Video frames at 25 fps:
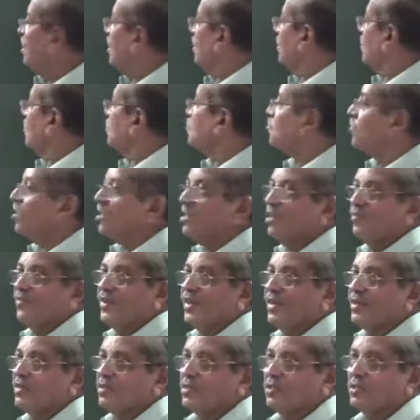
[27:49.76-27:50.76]
These two are
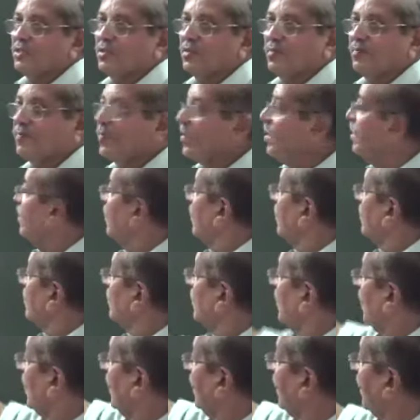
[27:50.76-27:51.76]
different.
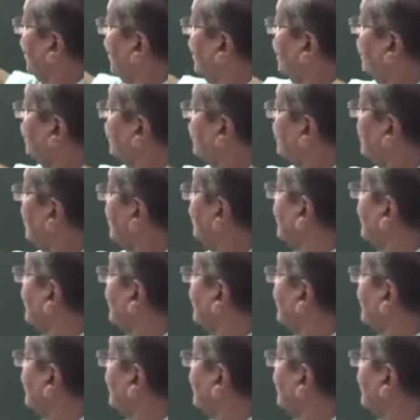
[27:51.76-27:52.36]
Cl and I on the same